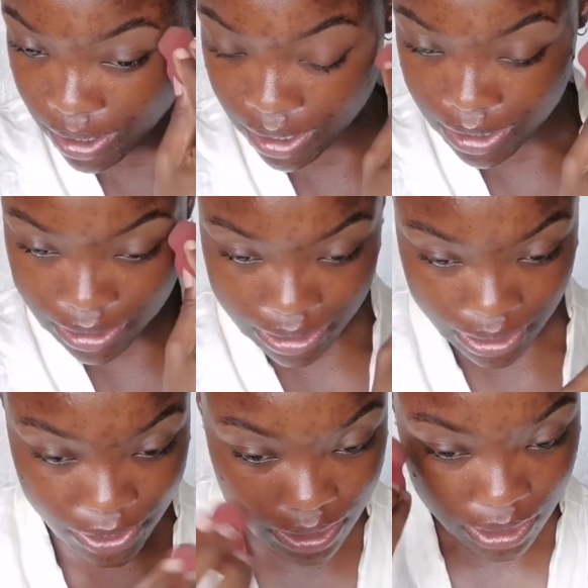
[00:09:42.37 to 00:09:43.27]
because
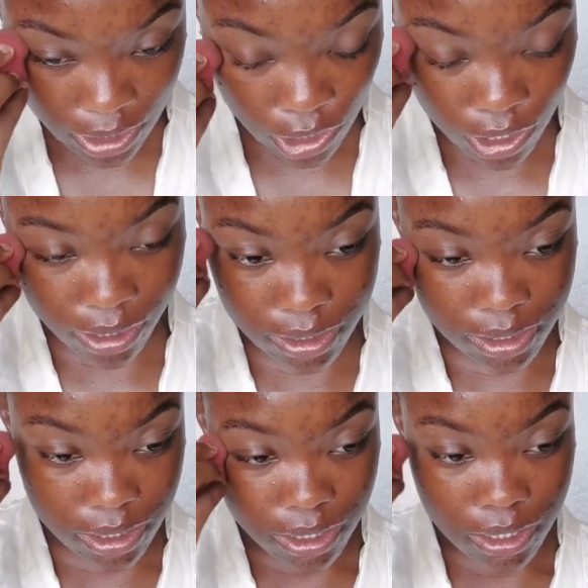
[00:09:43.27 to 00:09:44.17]
there is a lot
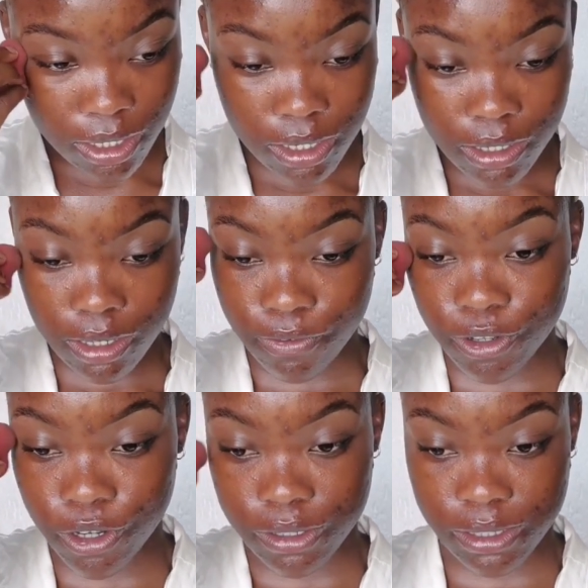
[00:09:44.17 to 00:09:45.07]
of
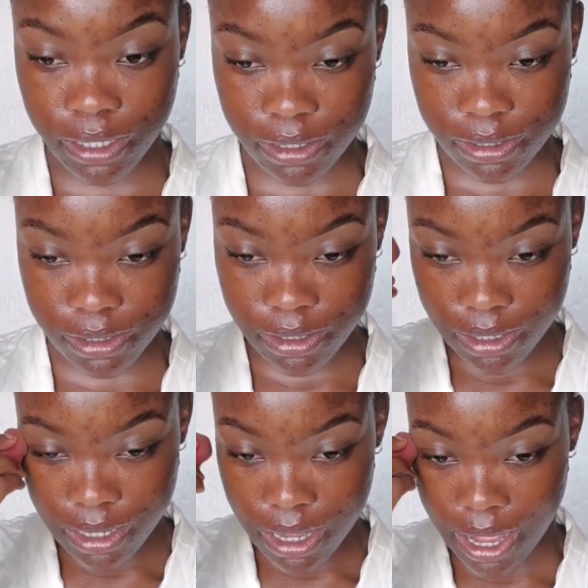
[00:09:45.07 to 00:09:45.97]
content
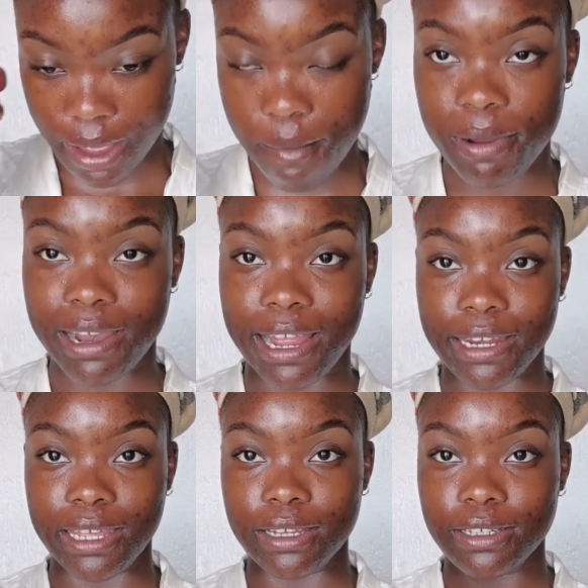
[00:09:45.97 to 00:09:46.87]
I am
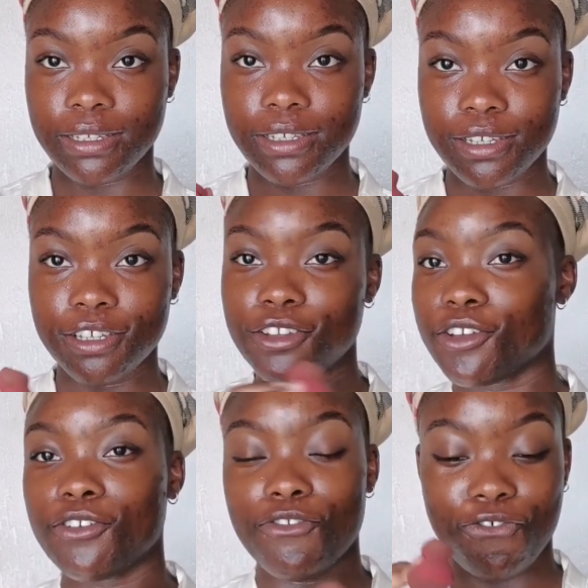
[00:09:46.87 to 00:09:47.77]
planning
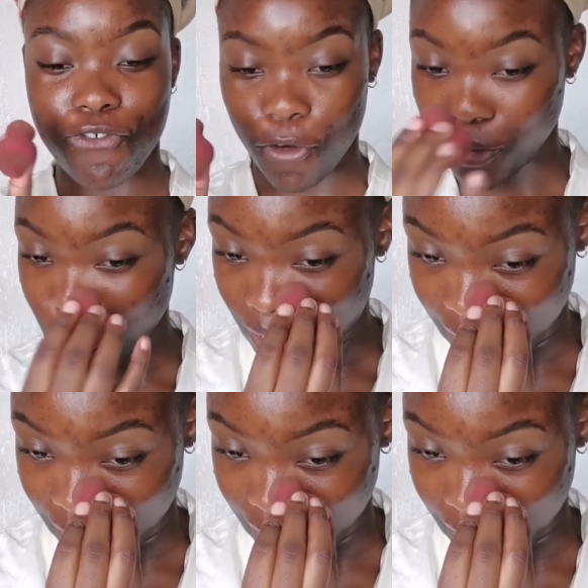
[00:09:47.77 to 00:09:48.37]
for you